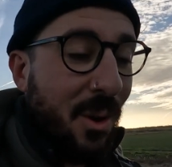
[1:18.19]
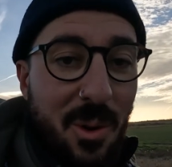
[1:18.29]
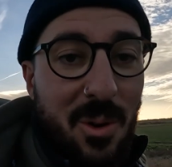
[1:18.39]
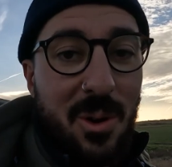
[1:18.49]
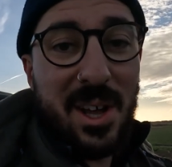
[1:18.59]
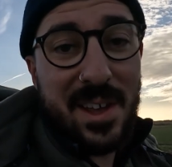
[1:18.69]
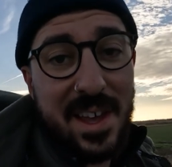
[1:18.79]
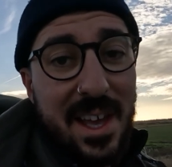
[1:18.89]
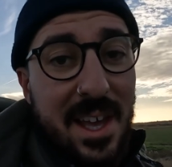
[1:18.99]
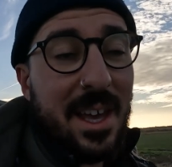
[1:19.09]
or
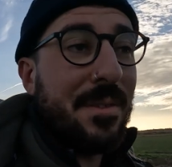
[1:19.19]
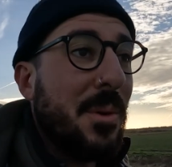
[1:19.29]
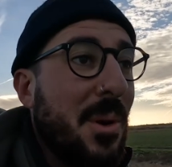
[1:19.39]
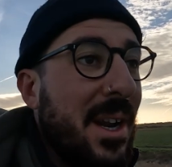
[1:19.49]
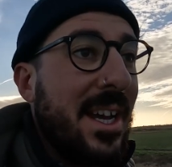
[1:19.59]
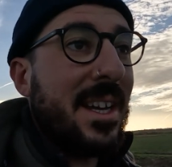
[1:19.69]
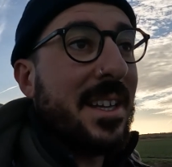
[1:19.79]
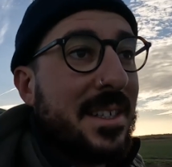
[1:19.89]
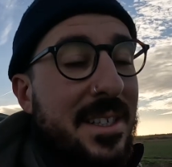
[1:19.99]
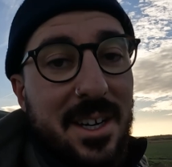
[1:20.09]
if you're
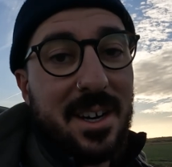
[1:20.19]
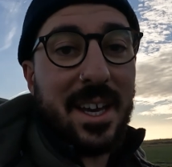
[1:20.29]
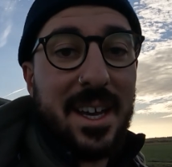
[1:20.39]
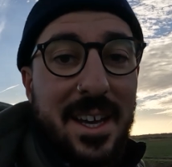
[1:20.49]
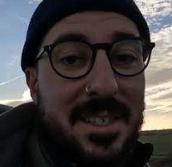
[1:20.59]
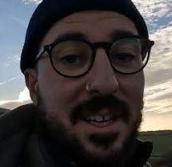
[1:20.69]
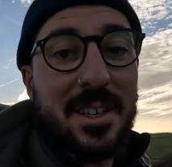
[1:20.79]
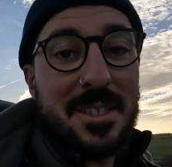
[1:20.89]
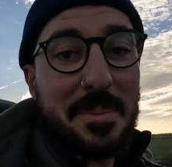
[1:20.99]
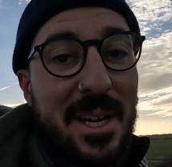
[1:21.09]
wanting to target a
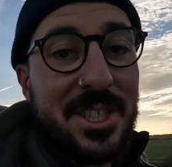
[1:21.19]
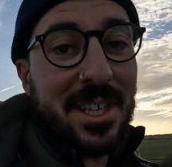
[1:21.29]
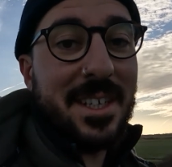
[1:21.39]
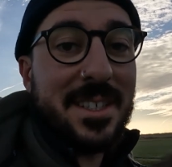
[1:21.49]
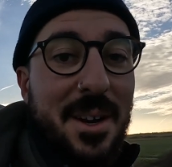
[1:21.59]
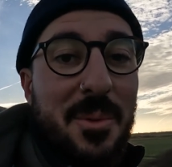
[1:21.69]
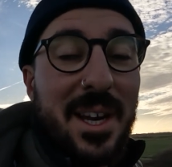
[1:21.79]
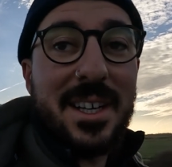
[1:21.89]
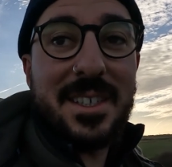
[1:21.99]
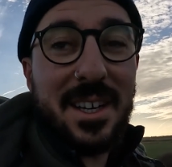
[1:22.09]
certain species and are
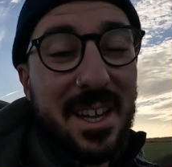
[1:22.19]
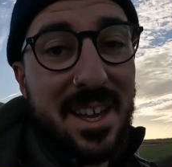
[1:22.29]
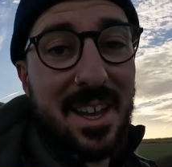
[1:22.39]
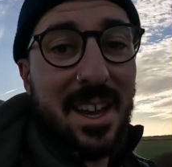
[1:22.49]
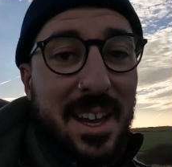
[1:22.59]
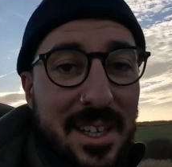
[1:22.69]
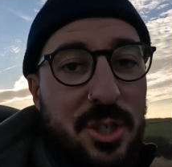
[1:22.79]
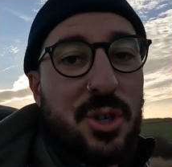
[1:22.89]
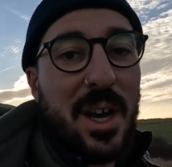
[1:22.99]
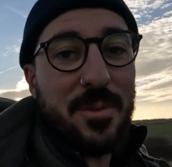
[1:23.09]
willing to
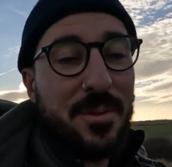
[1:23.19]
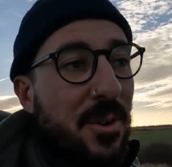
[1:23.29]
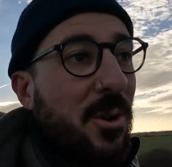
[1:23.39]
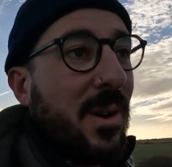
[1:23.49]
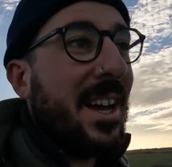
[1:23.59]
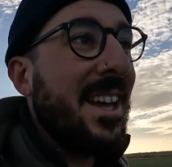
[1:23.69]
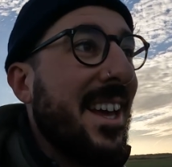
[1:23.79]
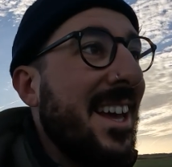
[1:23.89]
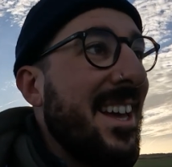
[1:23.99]
travel for it,